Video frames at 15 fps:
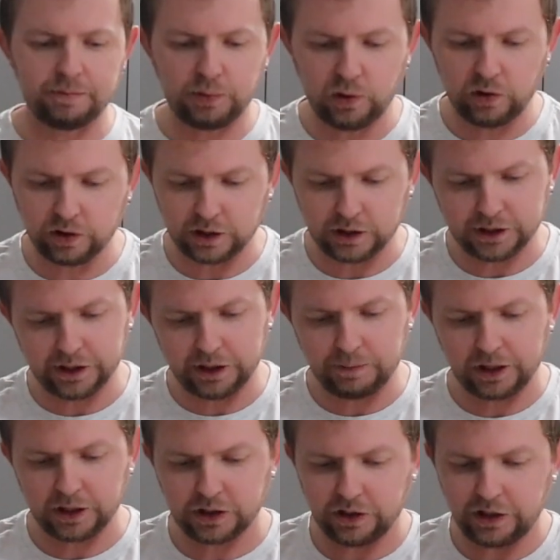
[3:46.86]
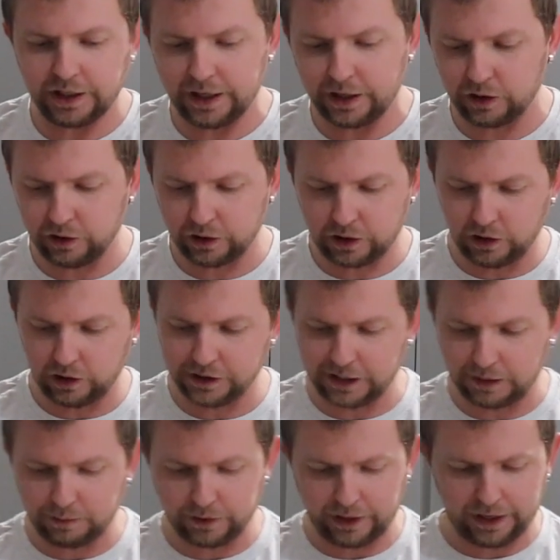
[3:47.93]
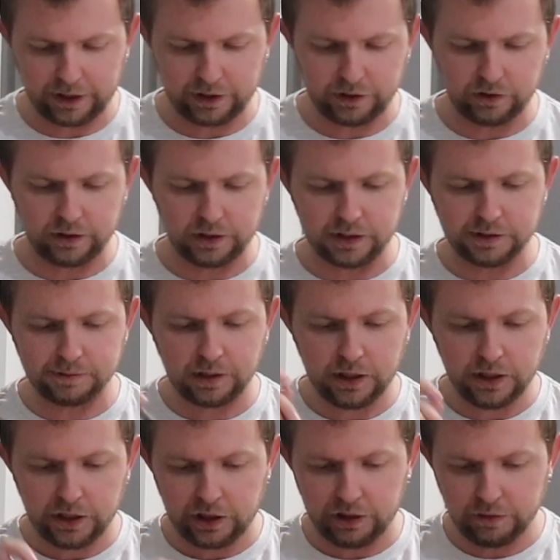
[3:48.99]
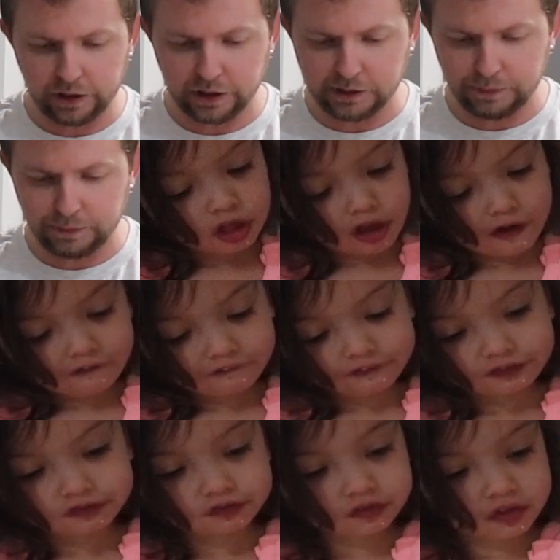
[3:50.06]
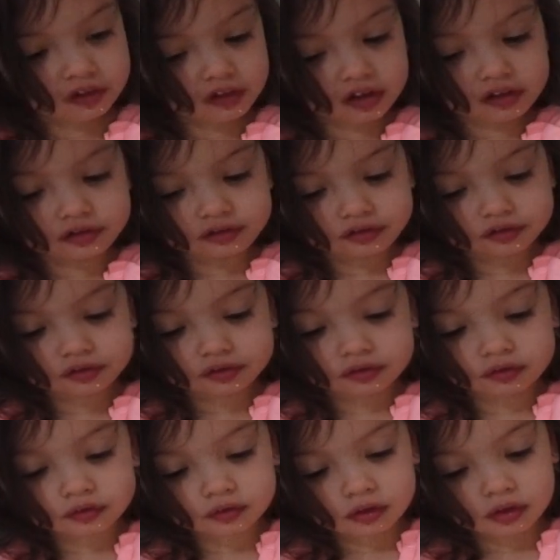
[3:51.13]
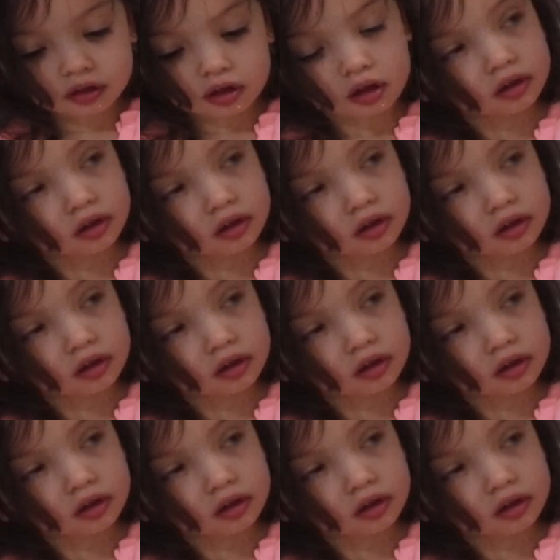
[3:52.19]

important, so make sure you get a good close-up on how you do this. You want to it all the way to the edges, but you